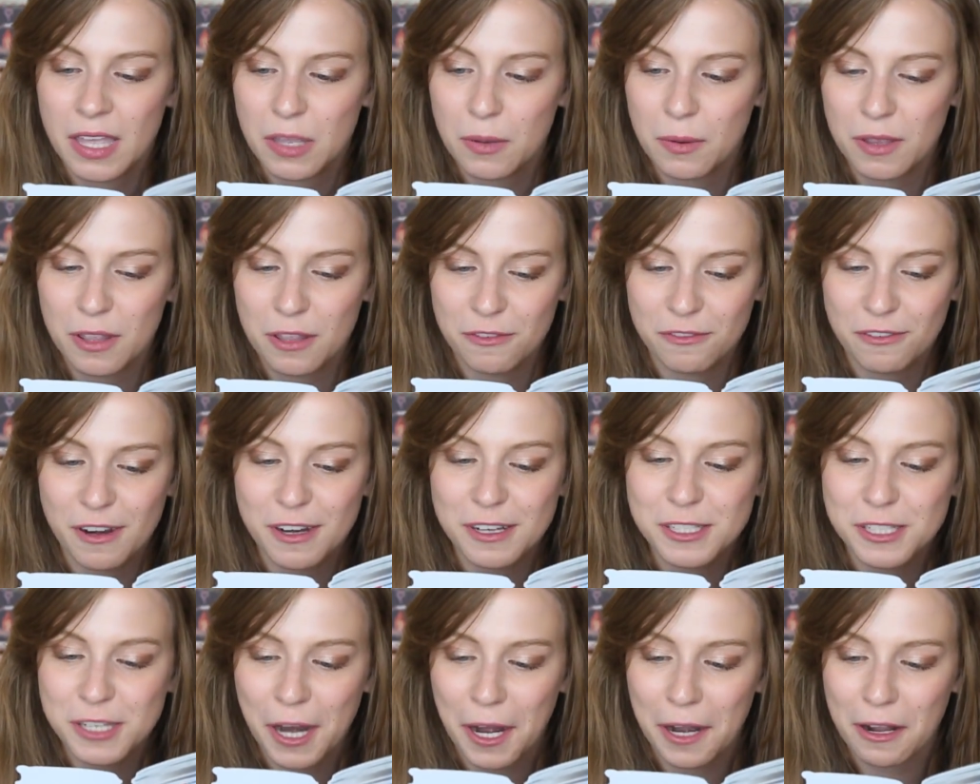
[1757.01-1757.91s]
You were the
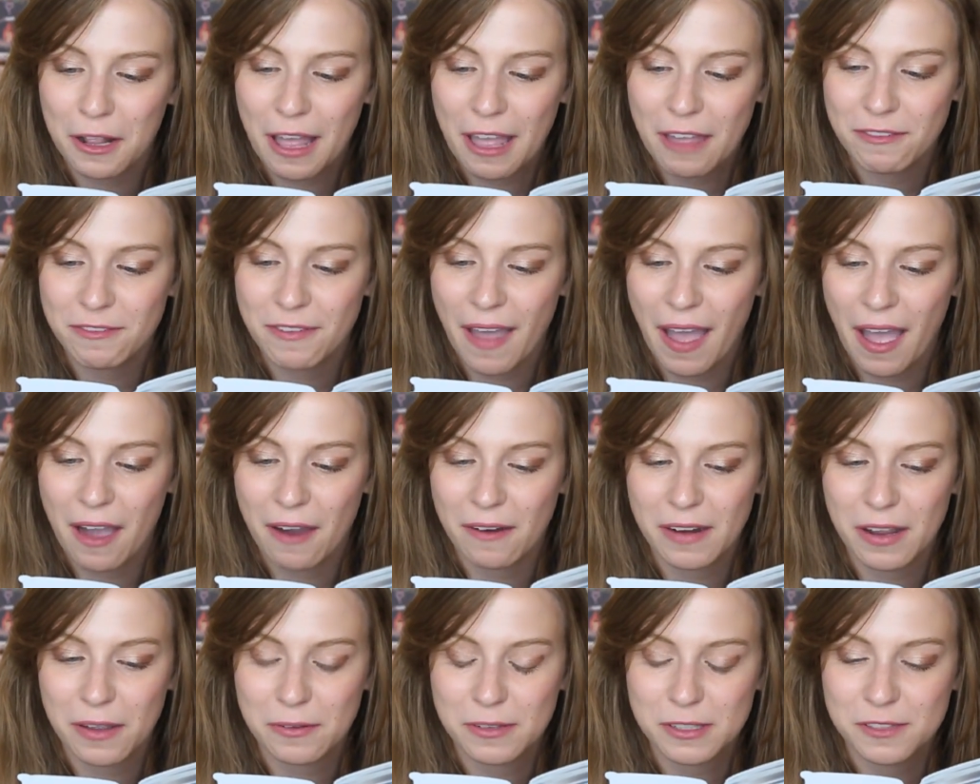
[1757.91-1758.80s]
first channel I
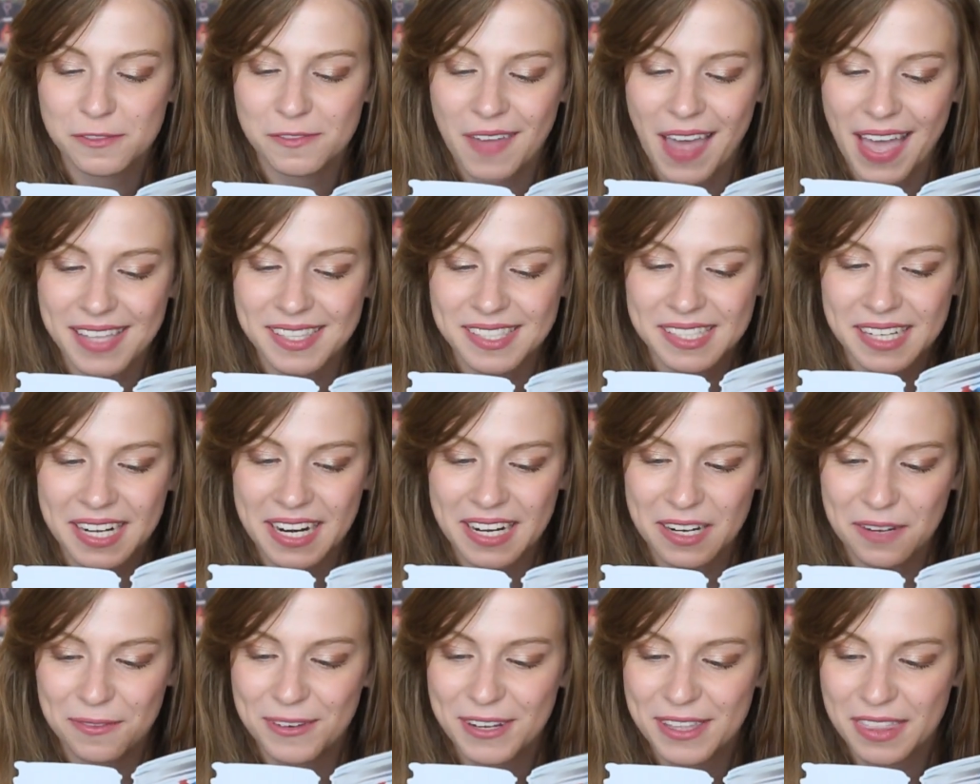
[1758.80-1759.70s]
found and was
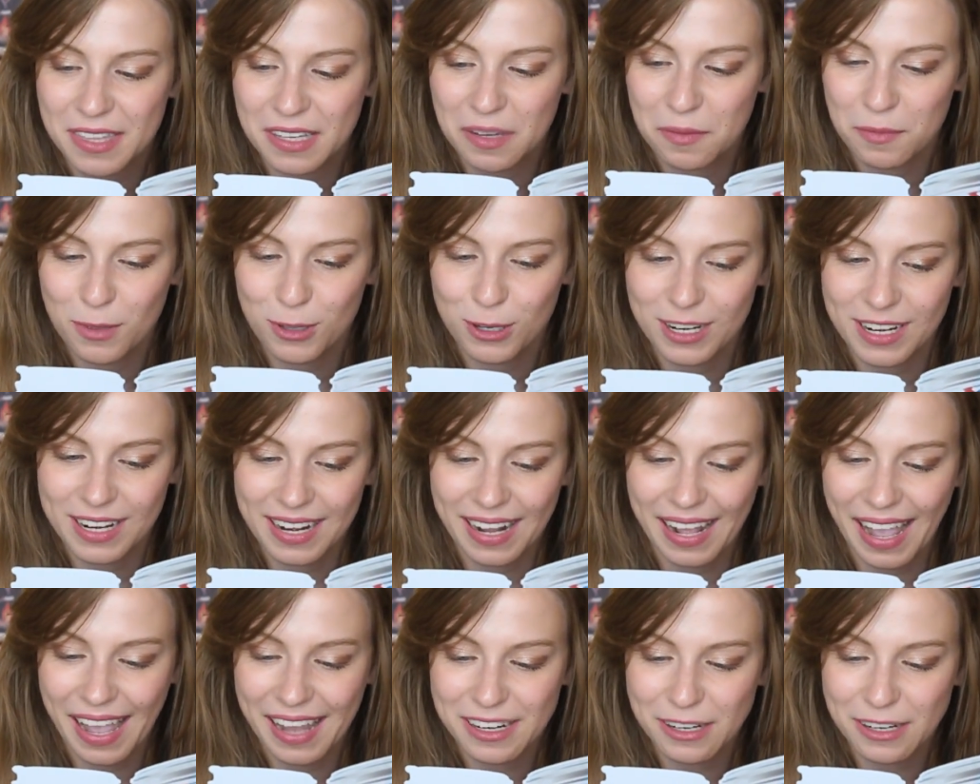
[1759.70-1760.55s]
fascinated with the community.